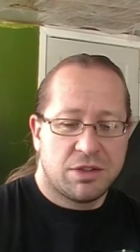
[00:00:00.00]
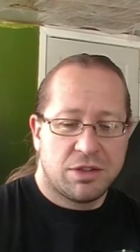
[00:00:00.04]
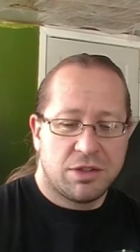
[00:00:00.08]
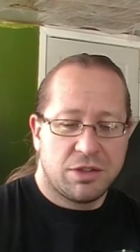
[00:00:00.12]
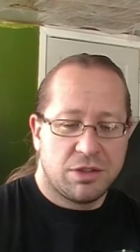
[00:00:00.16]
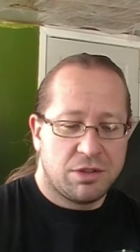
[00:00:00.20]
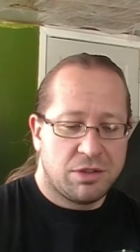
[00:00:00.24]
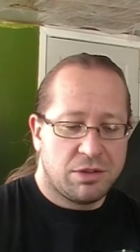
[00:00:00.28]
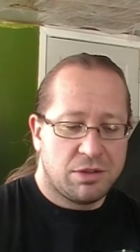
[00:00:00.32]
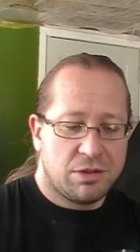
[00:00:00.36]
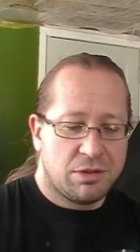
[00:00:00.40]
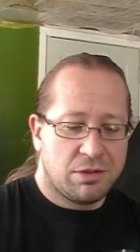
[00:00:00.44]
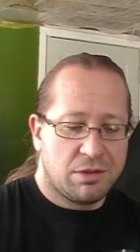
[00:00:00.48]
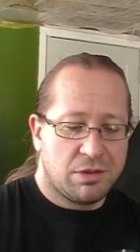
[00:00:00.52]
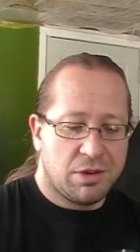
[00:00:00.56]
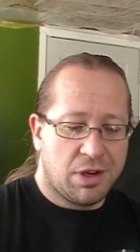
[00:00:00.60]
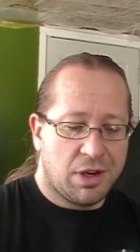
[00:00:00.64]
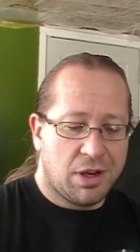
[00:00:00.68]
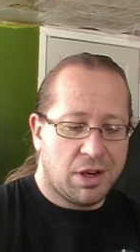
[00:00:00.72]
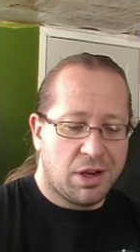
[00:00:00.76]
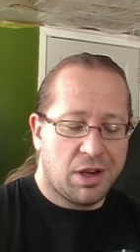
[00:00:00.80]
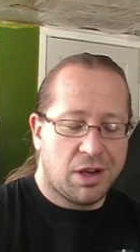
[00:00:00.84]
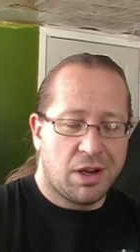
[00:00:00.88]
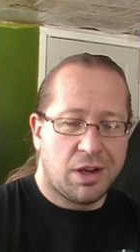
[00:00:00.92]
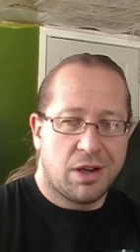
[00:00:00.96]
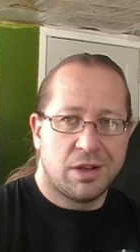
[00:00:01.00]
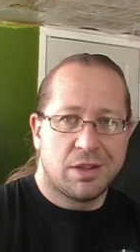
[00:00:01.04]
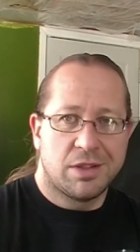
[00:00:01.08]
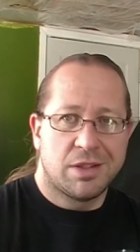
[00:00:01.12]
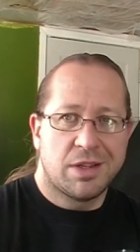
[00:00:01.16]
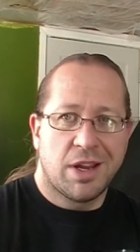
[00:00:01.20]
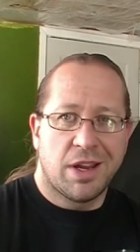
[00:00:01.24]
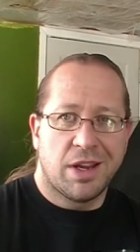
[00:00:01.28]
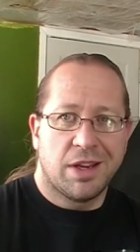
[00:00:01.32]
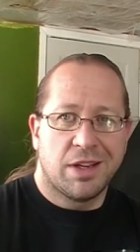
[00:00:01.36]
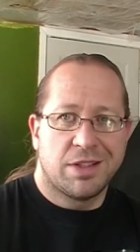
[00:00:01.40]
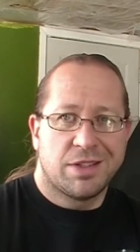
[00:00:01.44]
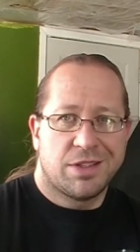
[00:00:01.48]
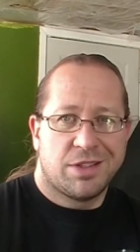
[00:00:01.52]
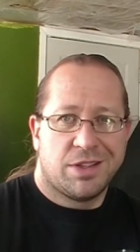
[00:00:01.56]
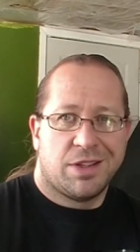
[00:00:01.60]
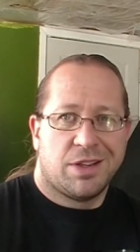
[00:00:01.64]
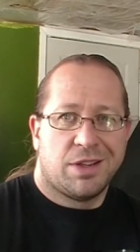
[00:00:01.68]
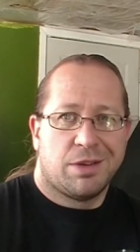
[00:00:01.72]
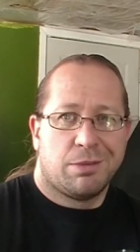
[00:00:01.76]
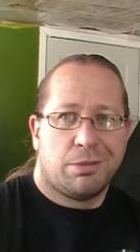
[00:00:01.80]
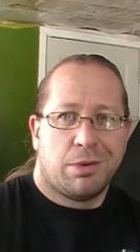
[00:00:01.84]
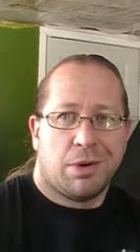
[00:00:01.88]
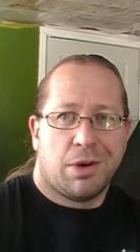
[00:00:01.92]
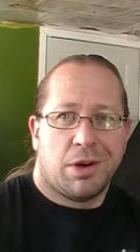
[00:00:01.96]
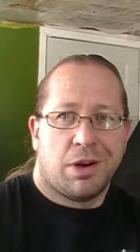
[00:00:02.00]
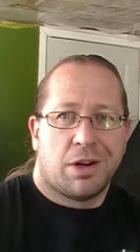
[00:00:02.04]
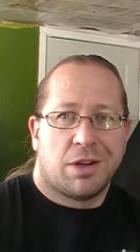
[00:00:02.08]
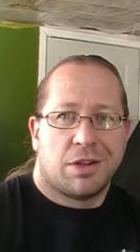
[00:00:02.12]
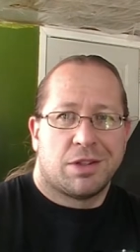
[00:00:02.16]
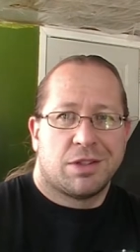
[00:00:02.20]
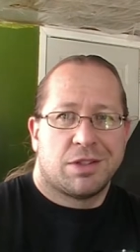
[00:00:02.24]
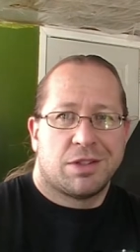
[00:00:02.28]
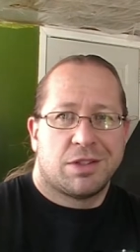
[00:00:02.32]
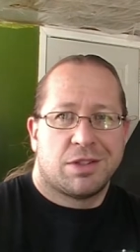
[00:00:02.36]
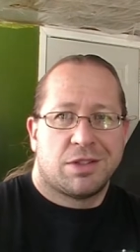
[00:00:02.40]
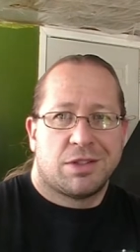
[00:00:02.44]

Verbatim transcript: to uh, take shit apart.